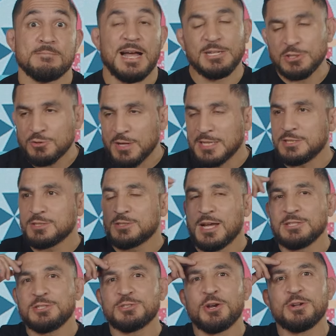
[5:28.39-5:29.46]
I just, I just,
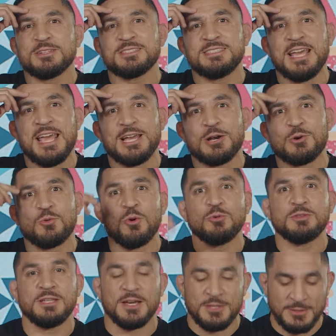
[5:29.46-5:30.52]
I just heard a saying, a
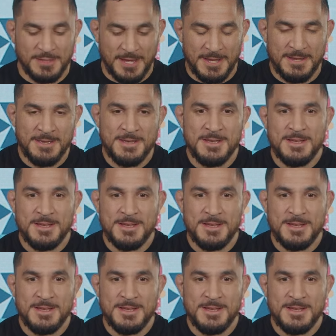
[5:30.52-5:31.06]
quote the other day